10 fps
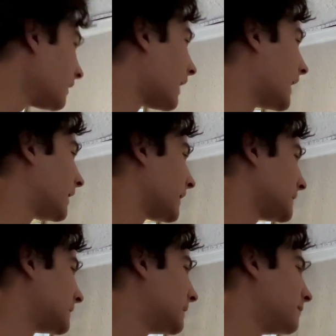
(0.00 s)
I
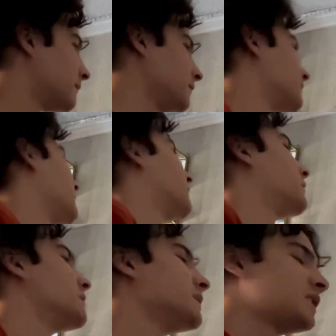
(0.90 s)
collected them
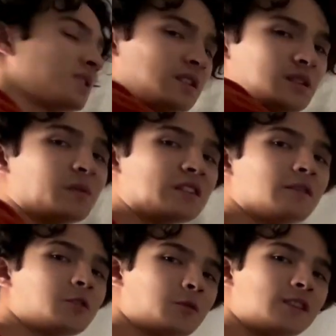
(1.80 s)
for this
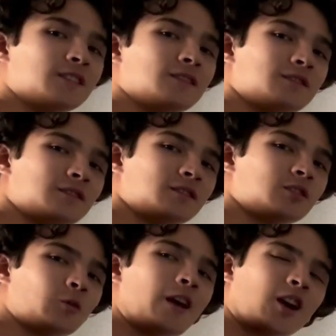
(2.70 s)
specific reason,
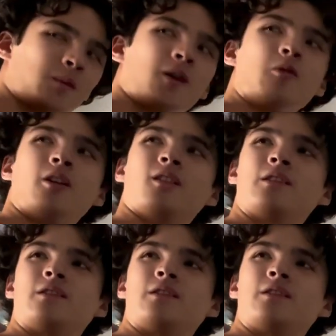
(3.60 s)
to hang on my wall.